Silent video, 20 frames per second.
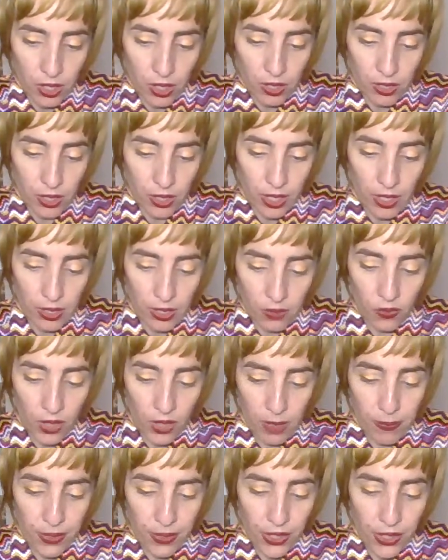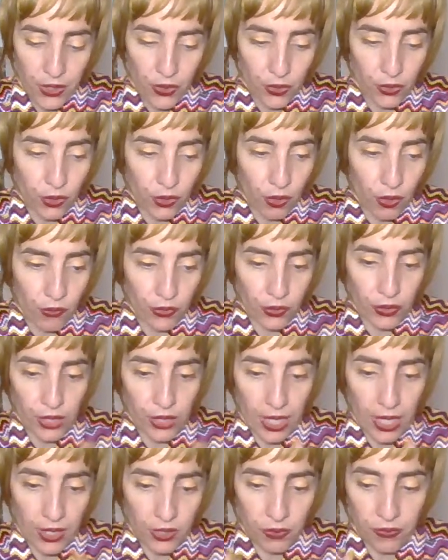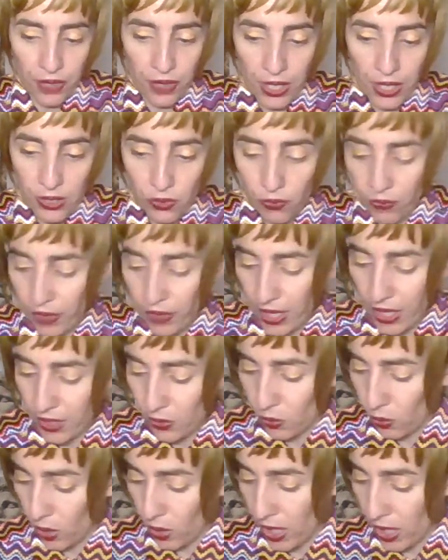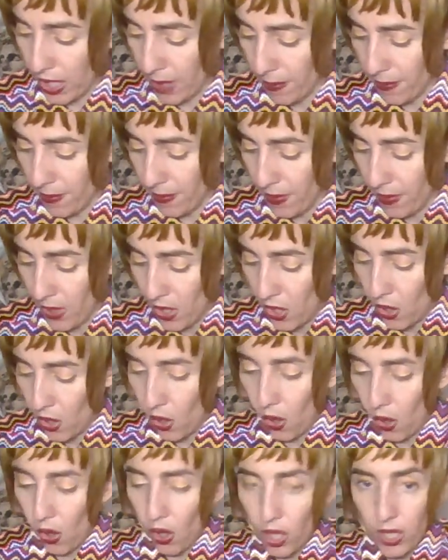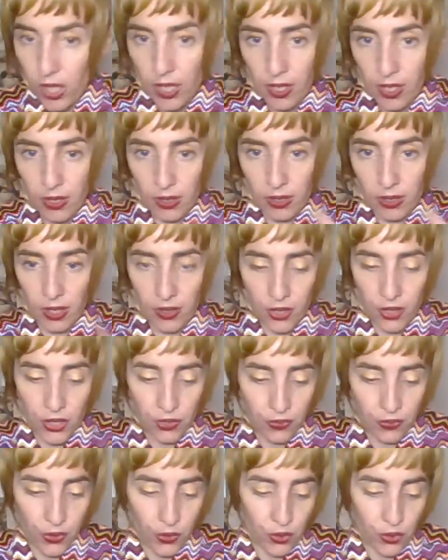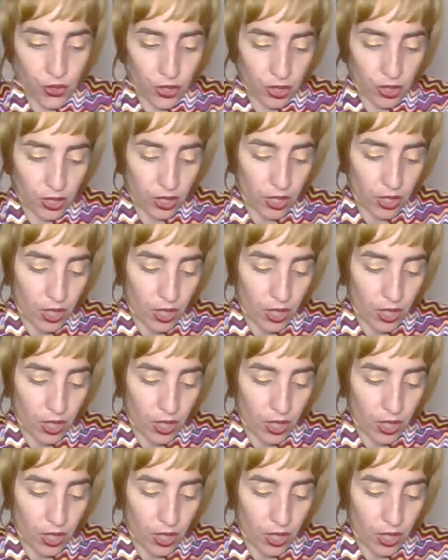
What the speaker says: That will be your confrontation face to face to him, or in the nearest future.